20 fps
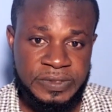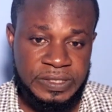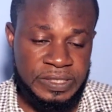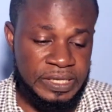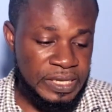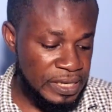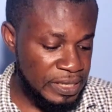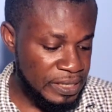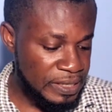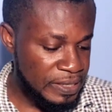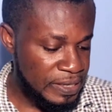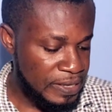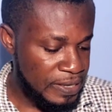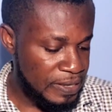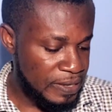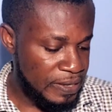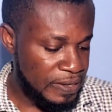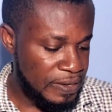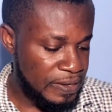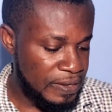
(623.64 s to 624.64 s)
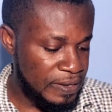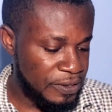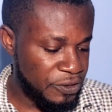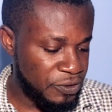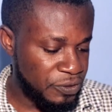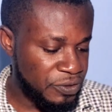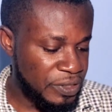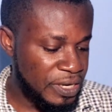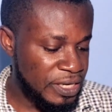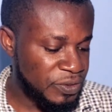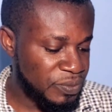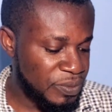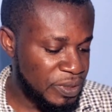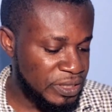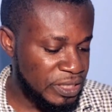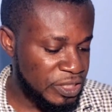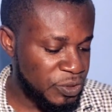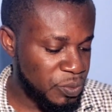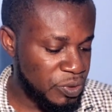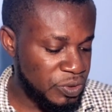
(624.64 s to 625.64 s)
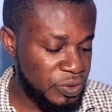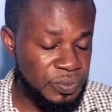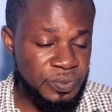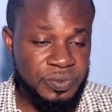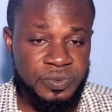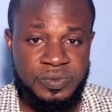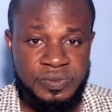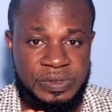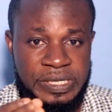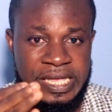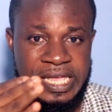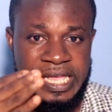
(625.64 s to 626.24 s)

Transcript: Then you try as much as possible.